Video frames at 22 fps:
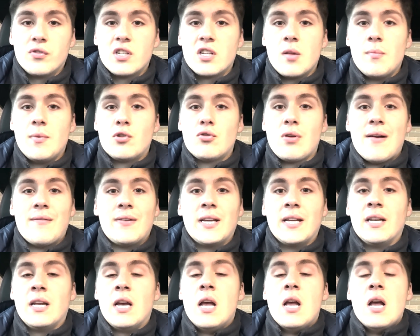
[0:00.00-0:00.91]
He's going to be
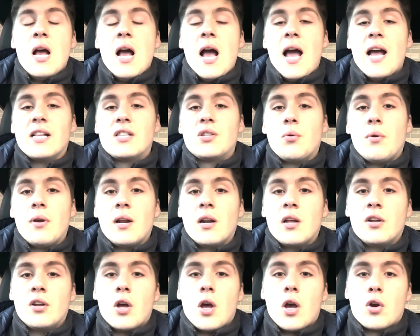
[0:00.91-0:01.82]
travelling to
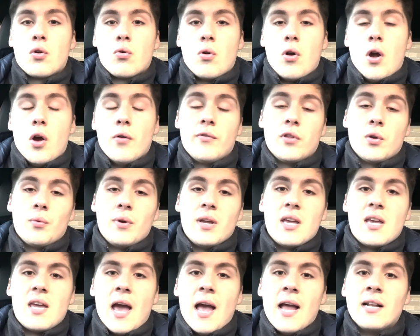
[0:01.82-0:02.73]
England over the
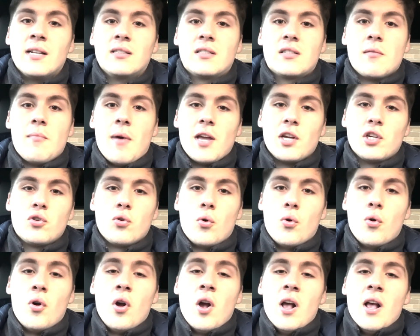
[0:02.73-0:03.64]
weekend to make
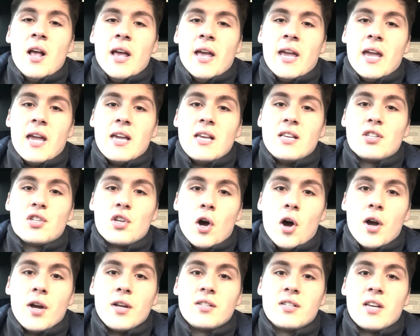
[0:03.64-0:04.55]
sure he
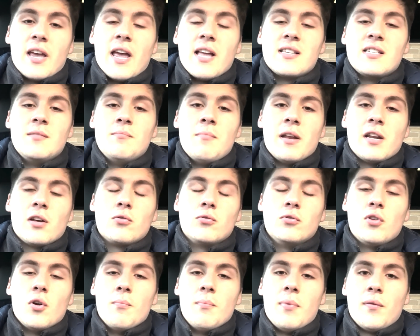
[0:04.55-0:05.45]
signs and gets his medical
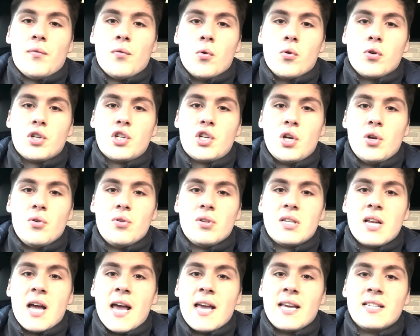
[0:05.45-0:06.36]
done before
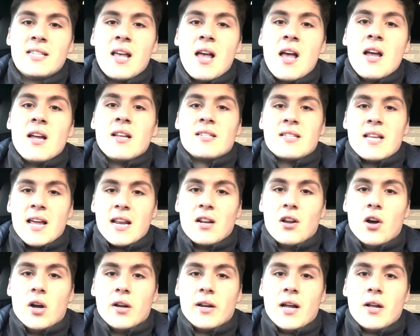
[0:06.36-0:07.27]
Tuesday's
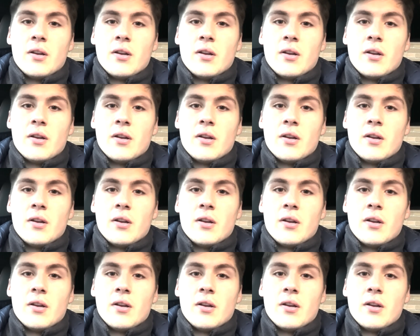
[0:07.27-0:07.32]
deadline.